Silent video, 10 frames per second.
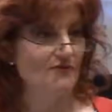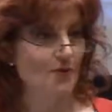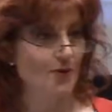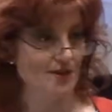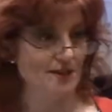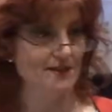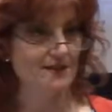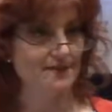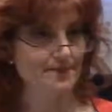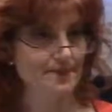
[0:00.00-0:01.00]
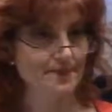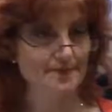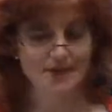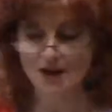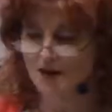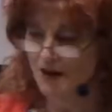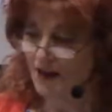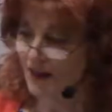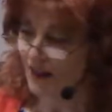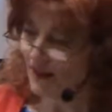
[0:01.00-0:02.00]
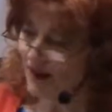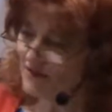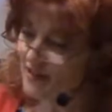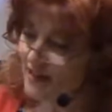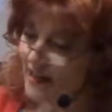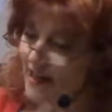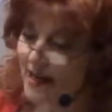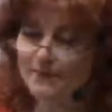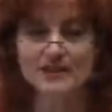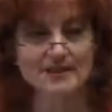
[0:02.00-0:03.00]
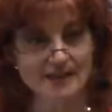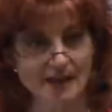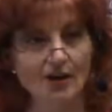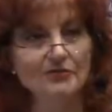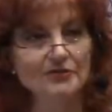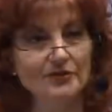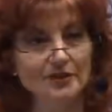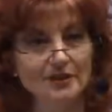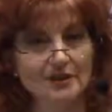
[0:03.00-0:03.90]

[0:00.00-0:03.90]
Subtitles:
for this. Love is the game itself.